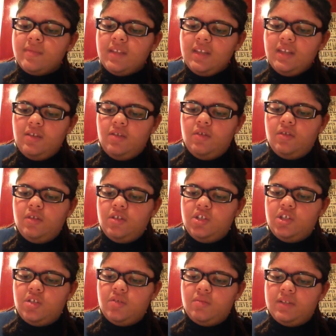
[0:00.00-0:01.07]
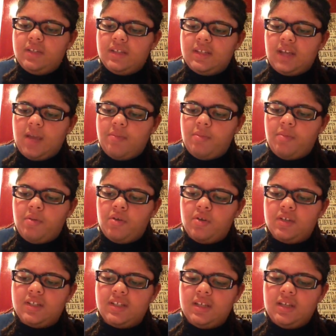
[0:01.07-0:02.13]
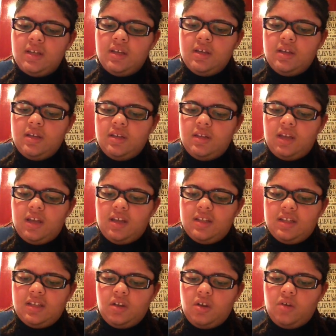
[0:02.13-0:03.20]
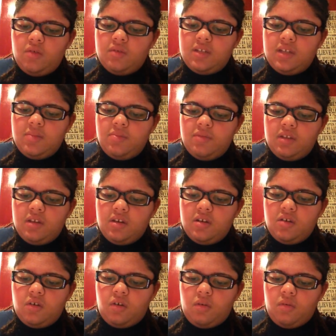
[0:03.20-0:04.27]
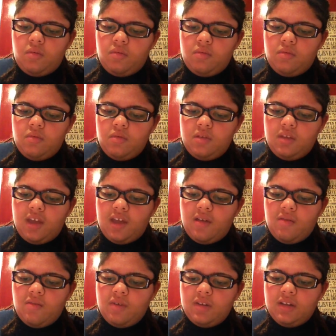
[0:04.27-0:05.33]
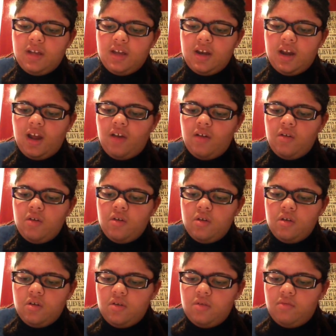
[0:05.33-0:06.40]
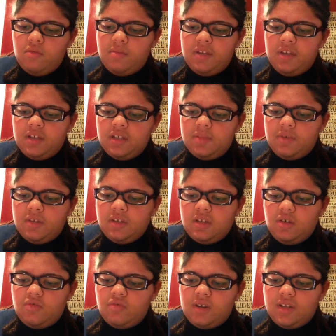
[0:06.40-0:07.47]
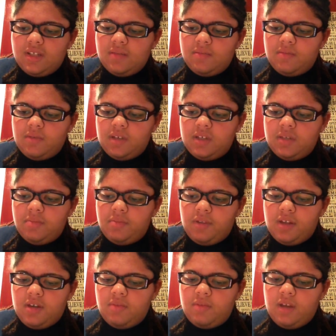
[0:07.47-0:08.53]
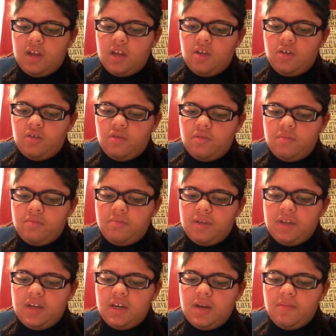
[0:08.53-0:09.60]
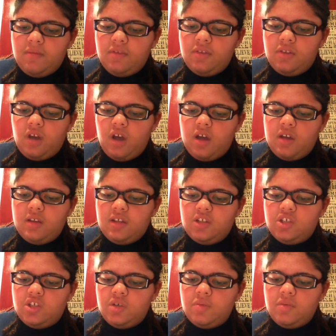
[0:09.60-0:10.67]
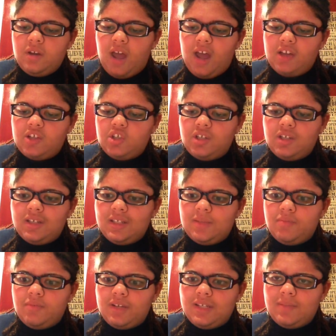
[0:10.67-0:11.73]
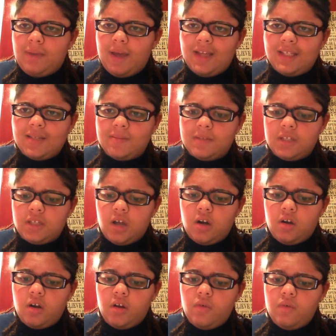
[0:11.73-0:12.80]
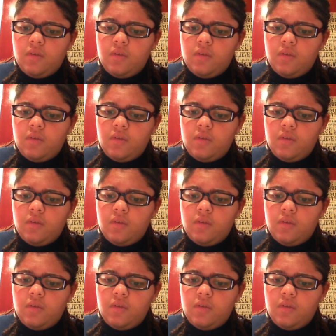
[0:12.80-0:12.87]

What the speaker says: he knew that she was the type of person that had sorrow deep within her that, when let out, would be expressed aggressively to blend with anger, but he never thought that she would actually express passive sorrow.